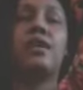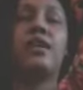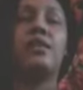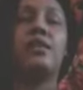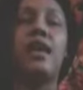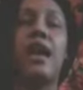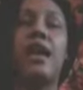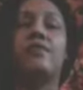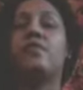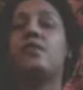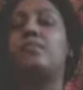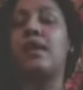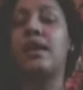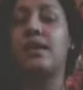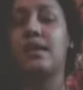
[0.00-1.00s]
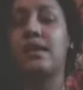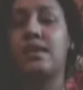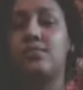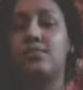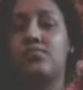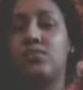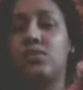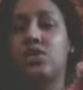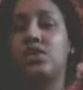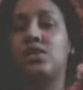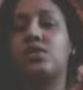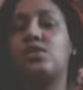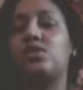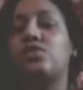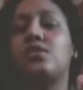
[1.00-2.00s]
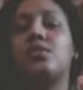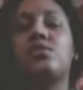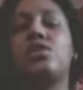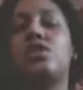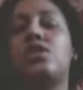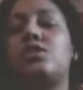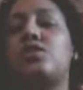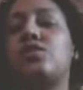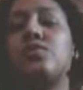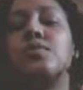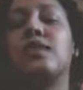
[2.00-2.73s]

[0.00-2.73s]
with everybody just to